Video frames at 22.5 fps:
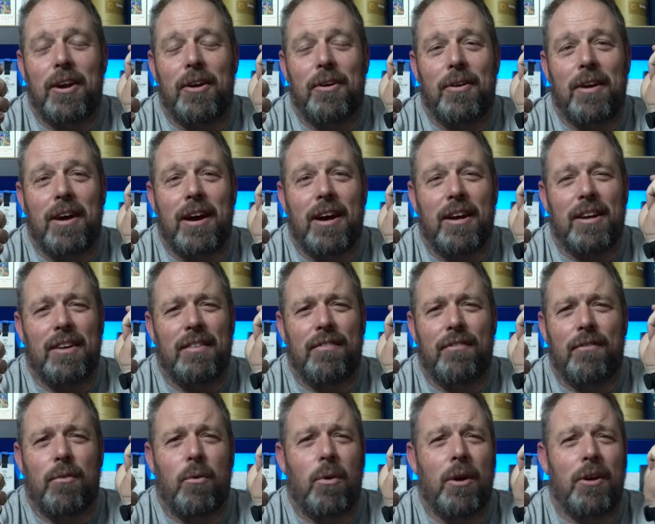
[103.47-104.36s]
around
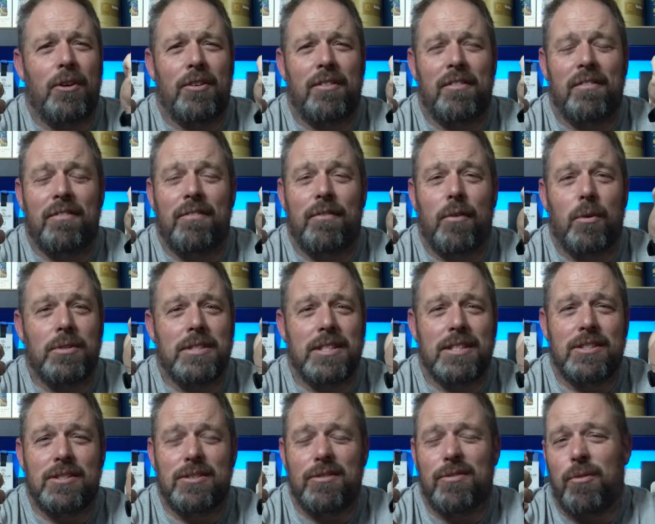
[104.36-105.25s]

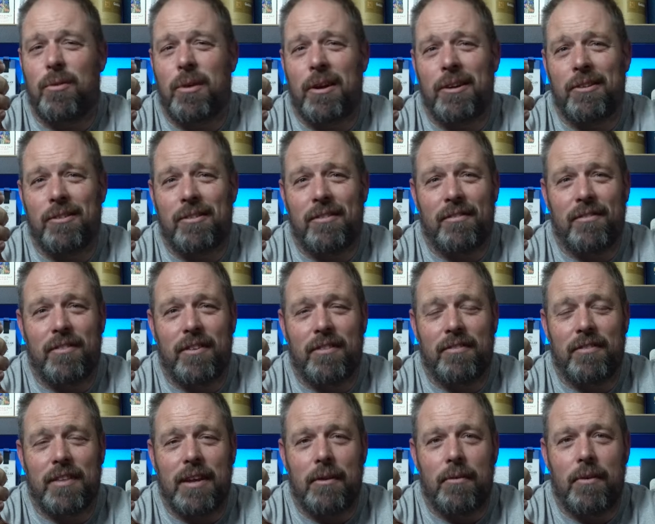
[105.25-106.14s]
440 to
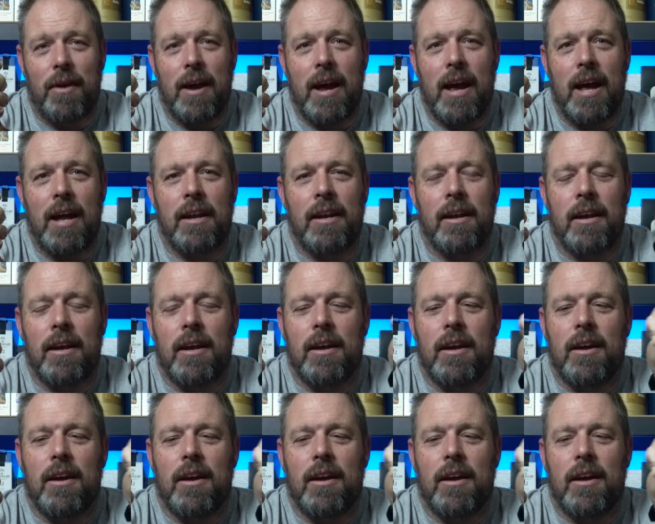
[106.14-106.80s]
450 Rand,